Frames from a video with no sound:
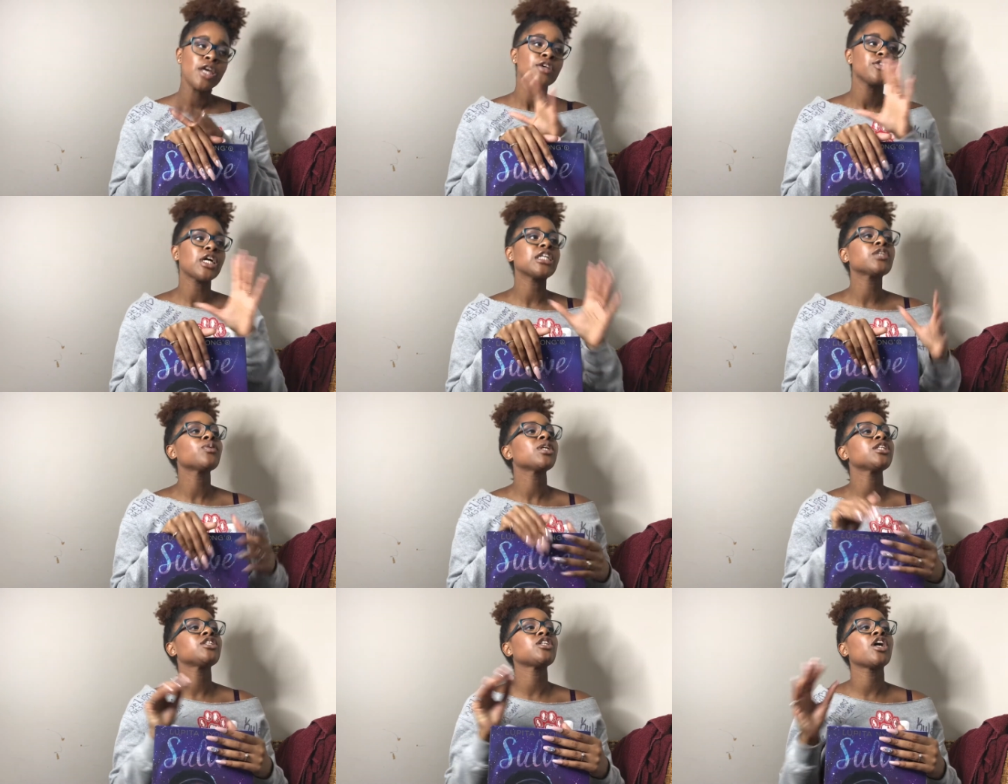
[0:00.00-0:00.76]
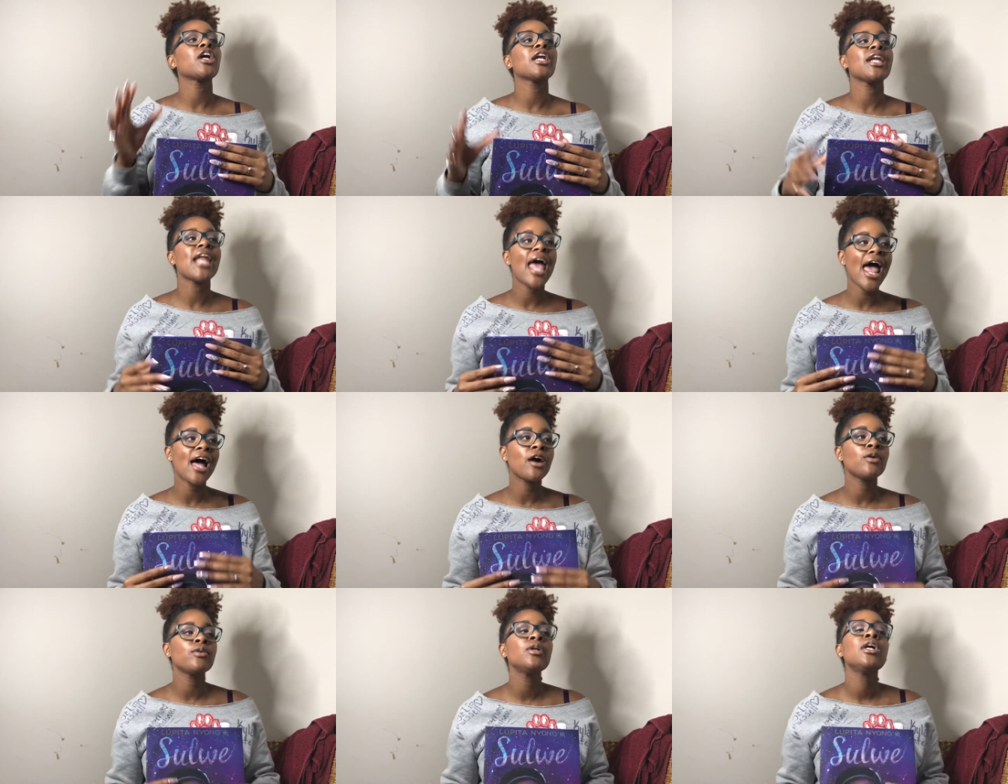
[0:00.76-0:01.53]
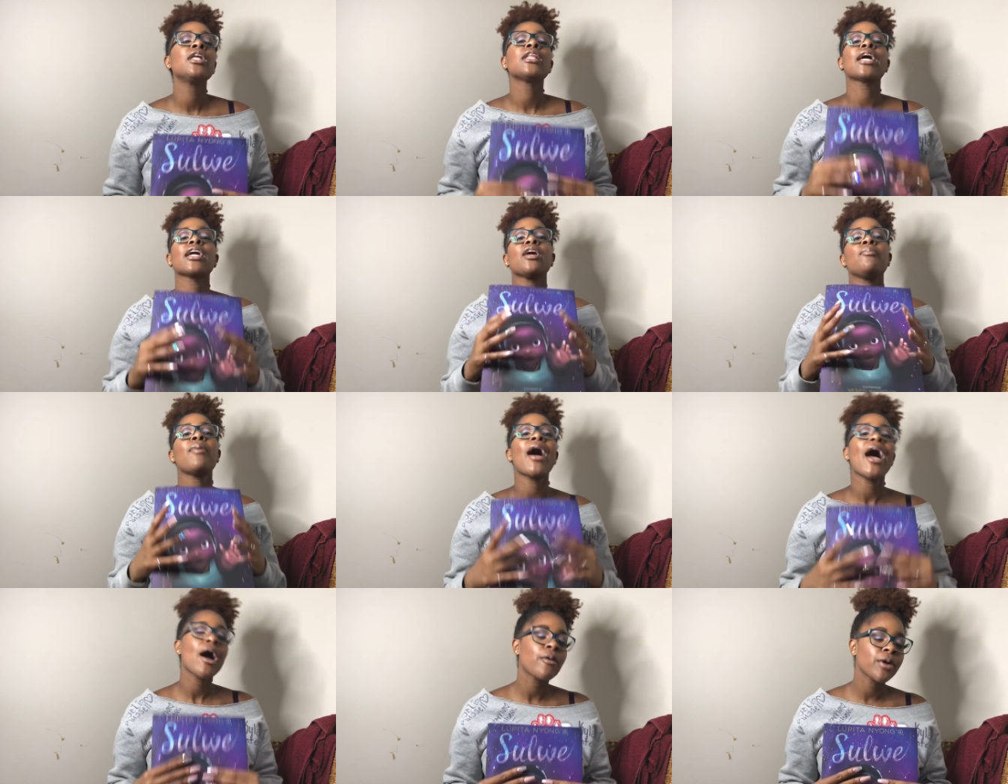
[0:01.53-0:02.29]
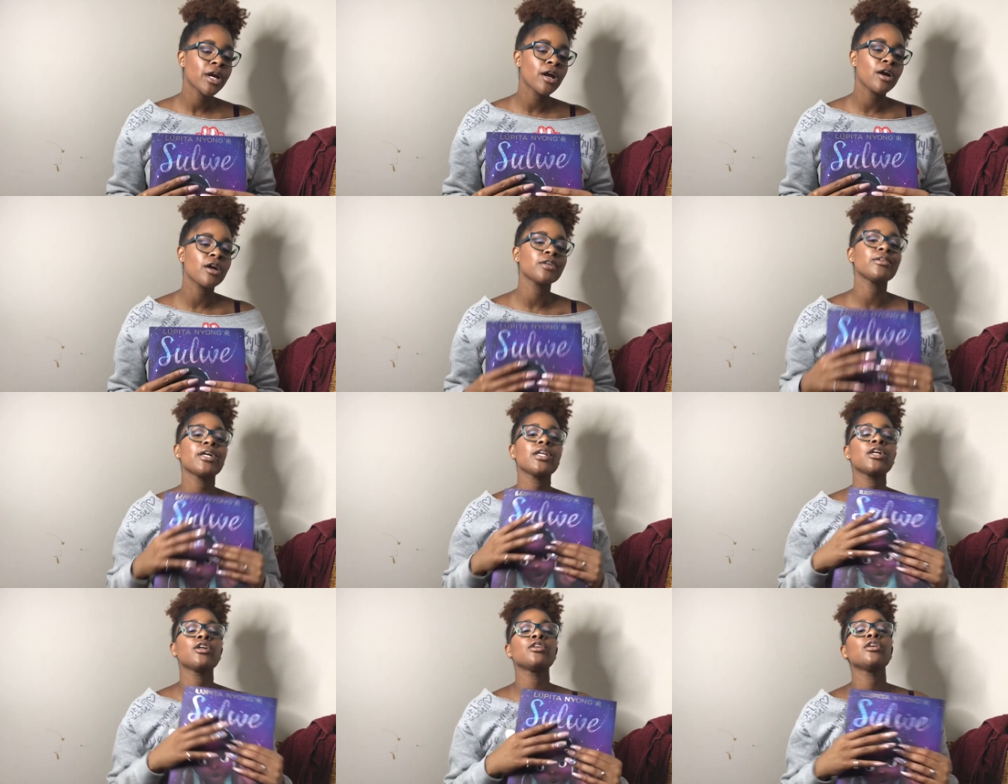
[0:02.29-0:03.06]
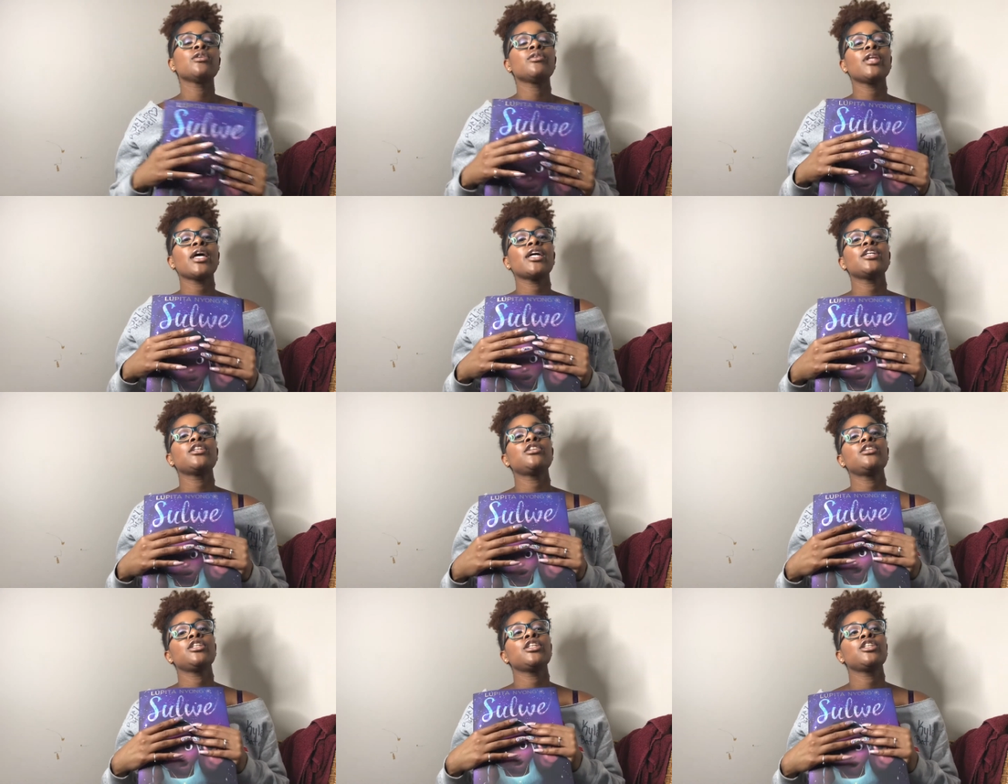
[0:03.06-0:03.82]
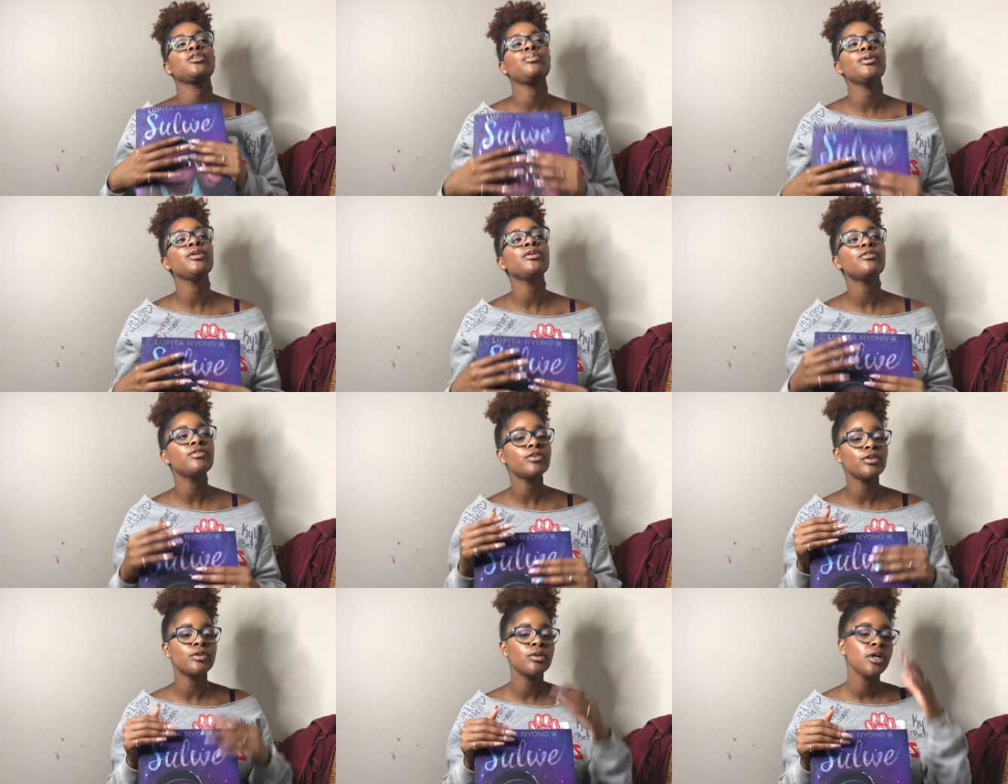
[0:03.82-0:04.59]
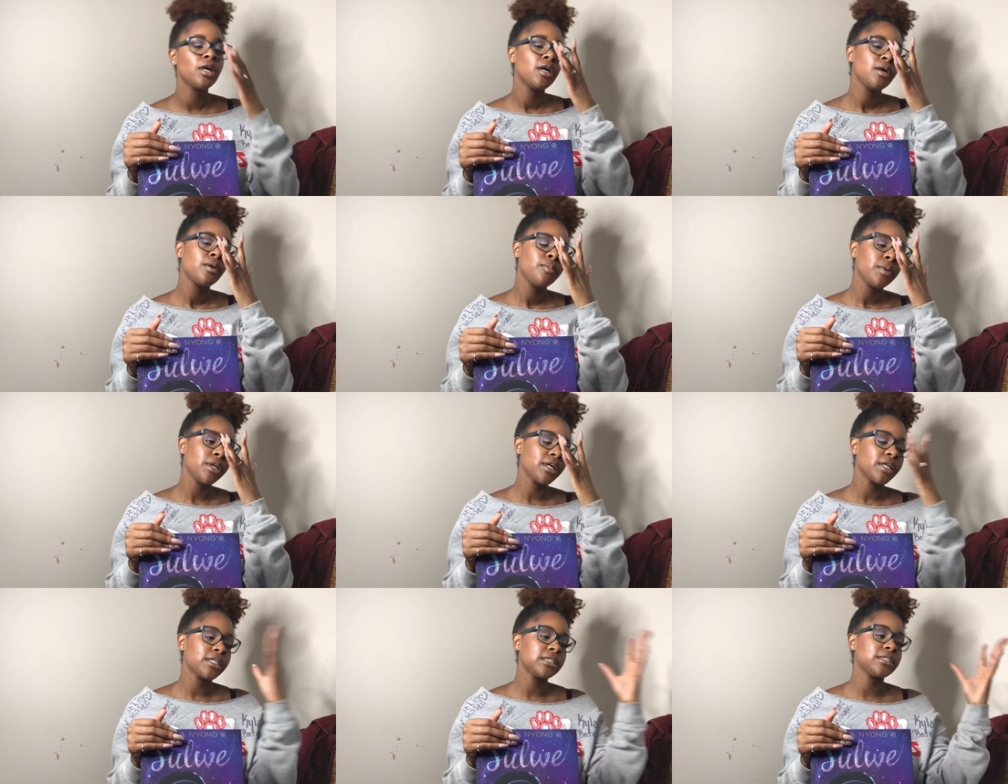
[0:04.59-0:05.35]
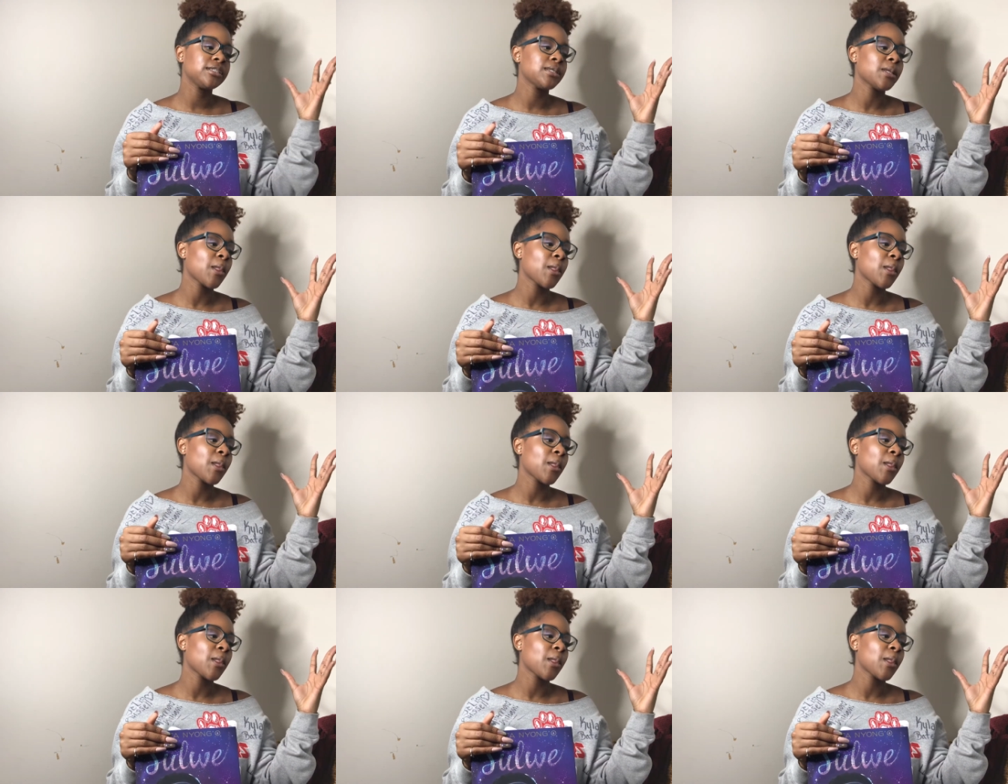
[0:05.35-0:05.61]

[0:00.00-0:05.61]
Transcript: So I just want to start now, like empowering her, letting her know that she is beautiful, because